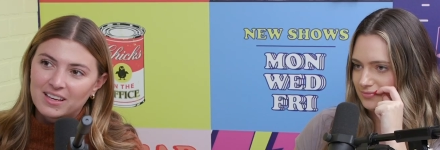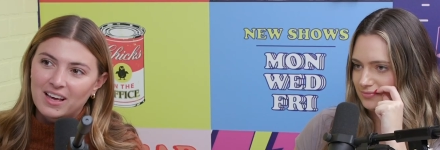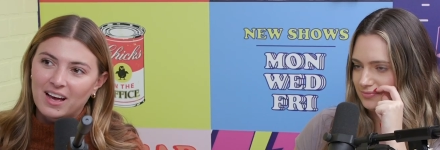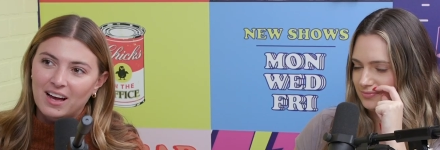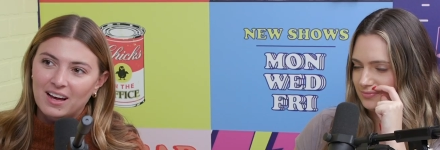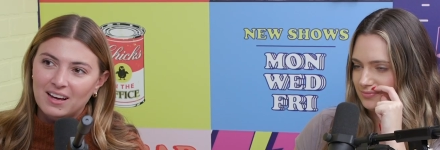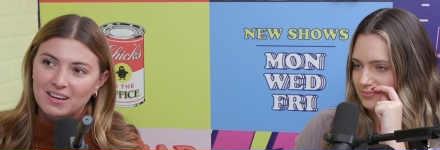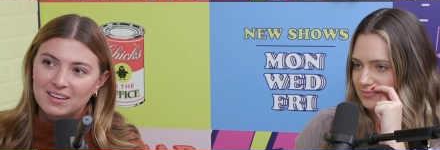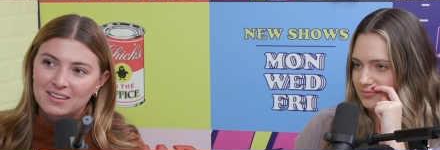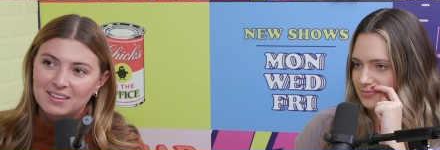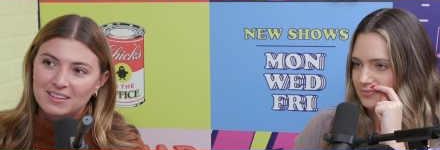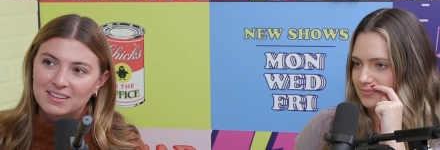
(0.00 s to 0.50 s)

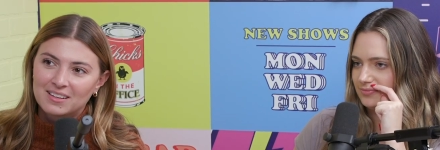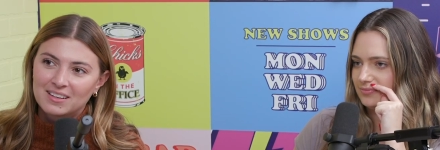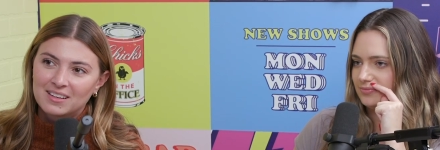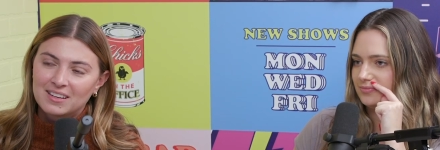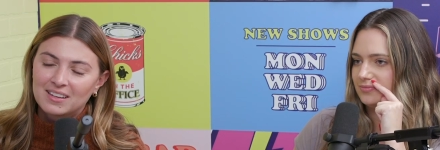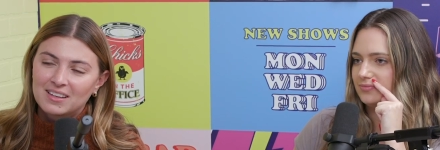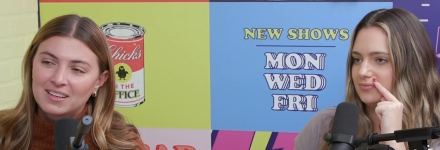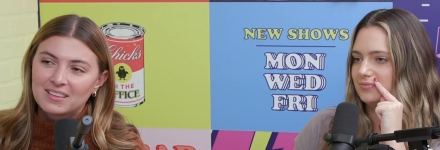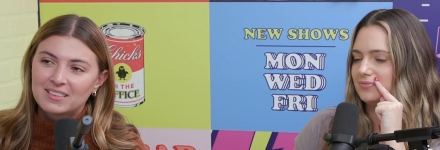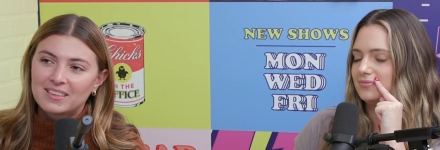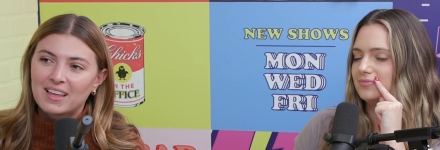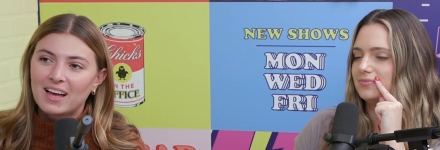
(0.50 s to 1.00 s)
Speaker 1: Yeah.
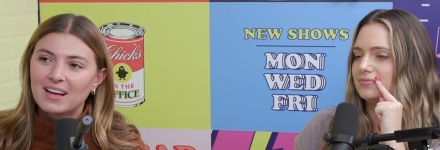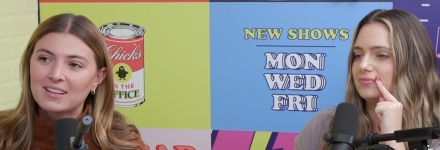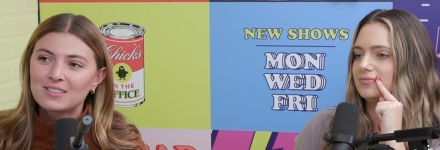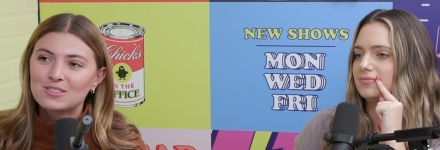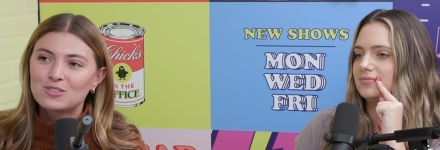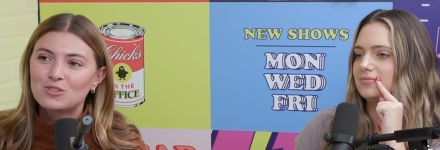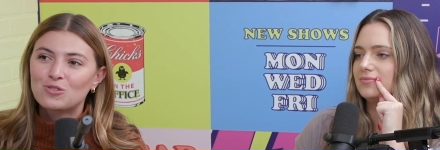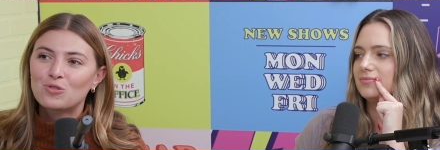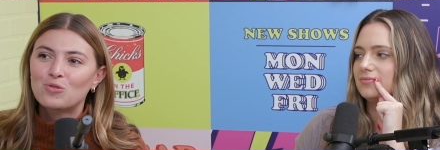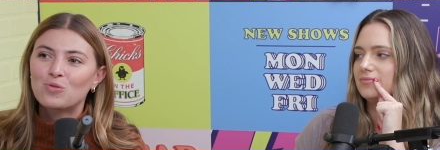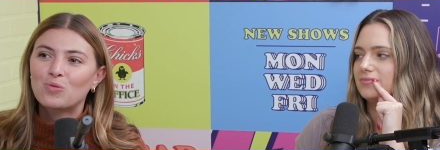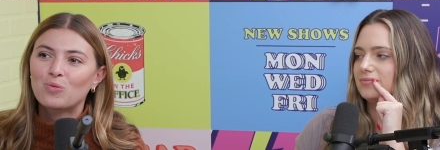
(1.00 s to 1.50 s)
So
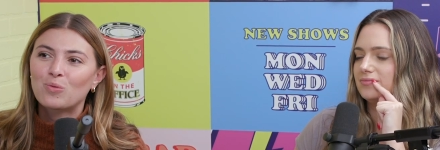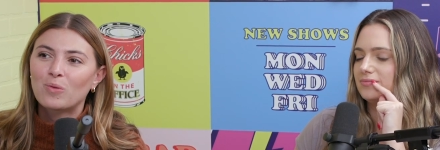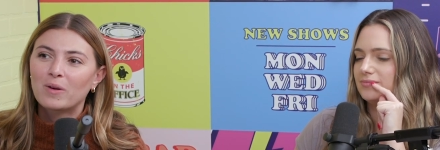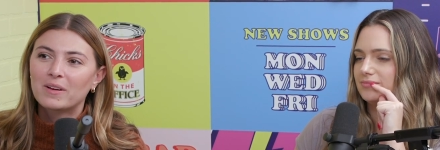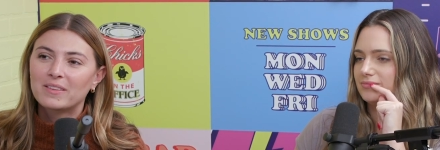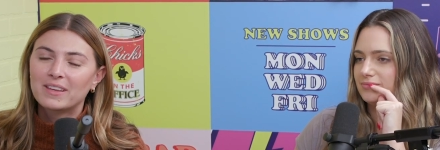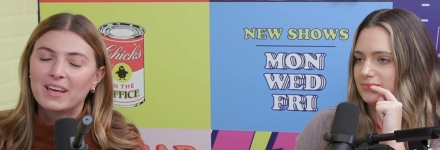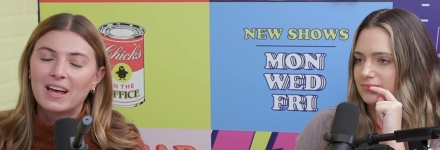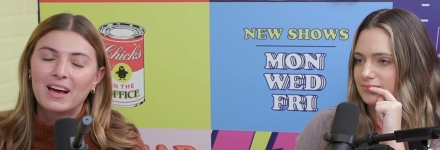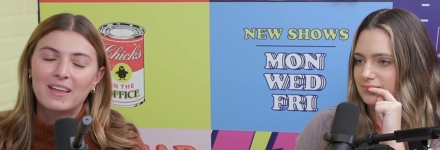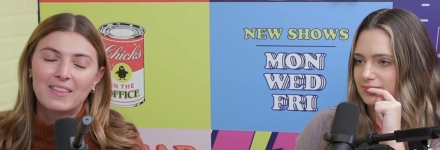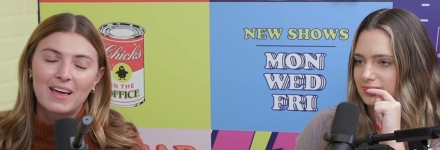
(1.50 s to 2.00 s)
that's cr-
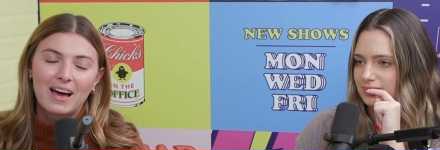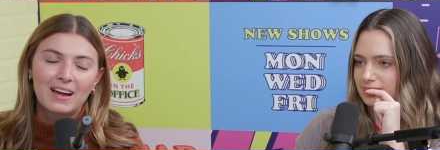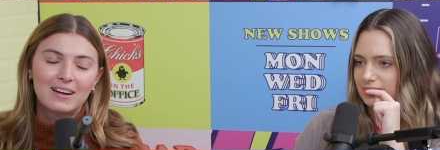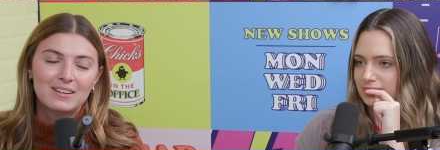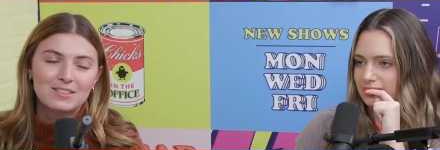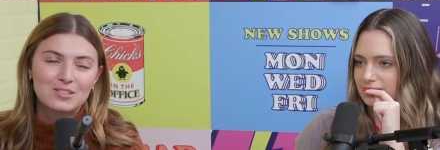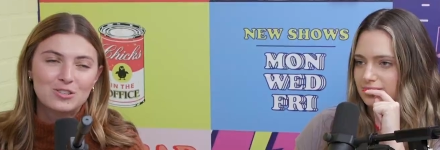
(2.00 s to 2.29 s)
yeah, a, that